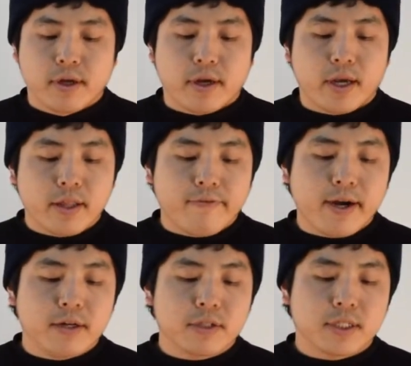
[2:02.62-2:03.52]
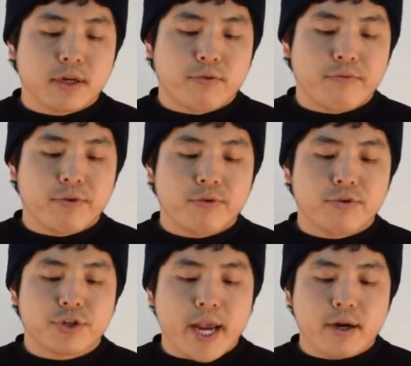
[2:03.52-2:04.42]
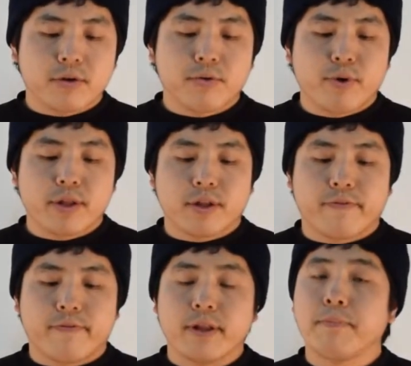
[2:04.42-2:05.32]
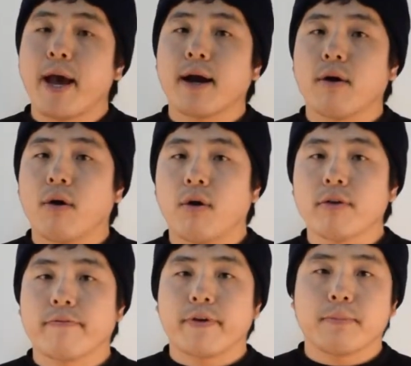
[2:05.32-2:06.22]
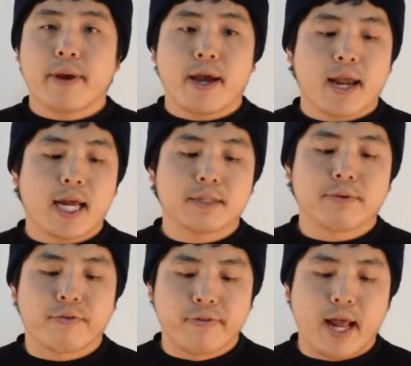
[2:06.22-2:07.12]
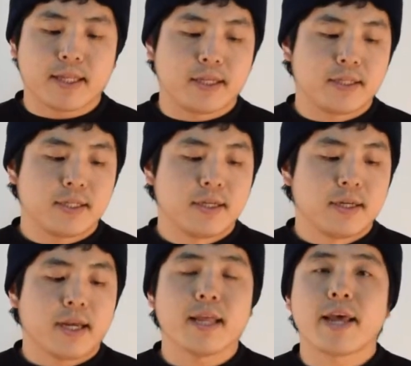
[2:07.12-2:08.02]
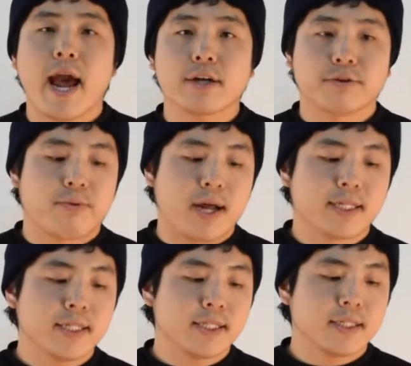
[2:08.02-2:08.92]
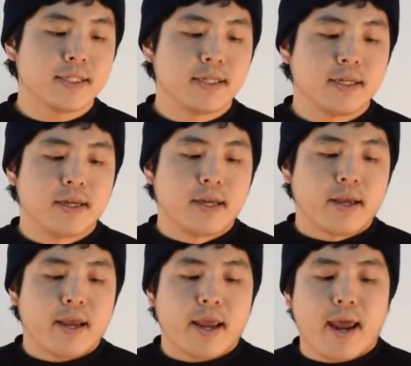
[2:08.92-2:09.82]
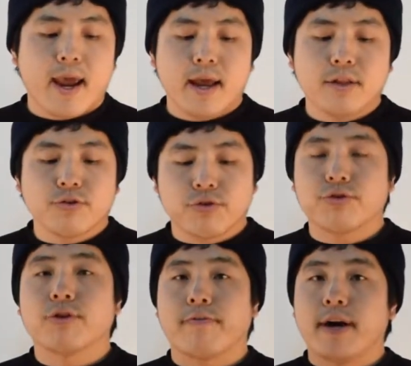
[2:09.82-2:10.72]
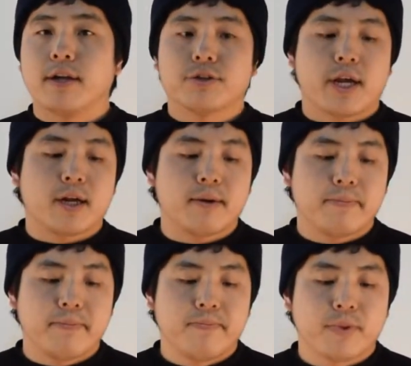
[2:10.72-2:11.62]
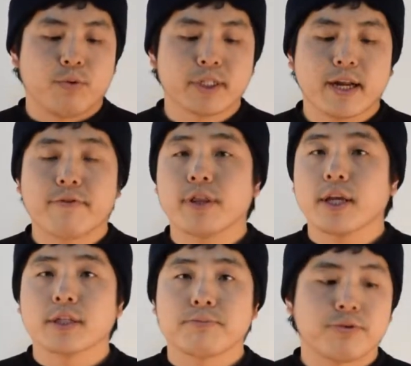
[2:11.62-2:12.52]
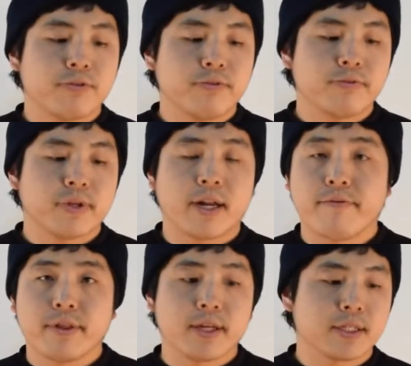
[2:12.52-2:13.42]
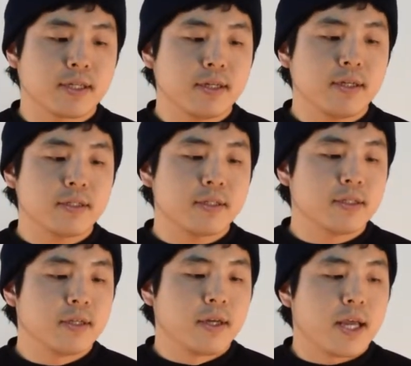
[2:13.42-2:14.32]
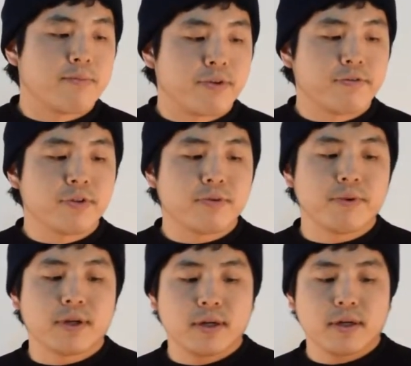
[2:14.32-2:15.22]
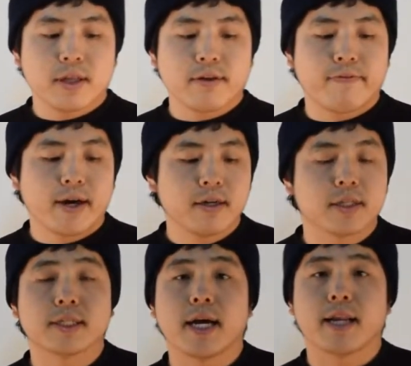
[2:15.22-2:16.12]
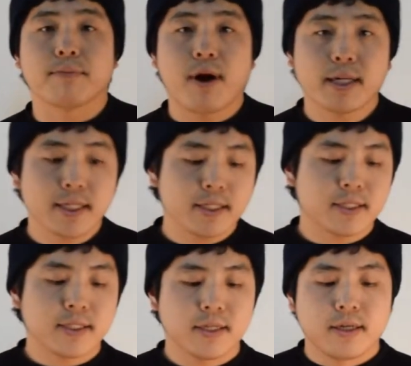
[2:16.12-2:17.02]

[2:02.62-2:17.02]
In the final design review, you check on whether all the feedback has been reflected in the actual process, and you do the final checkup. Once everything is approved and everything's good and proven to be good in the final designing process,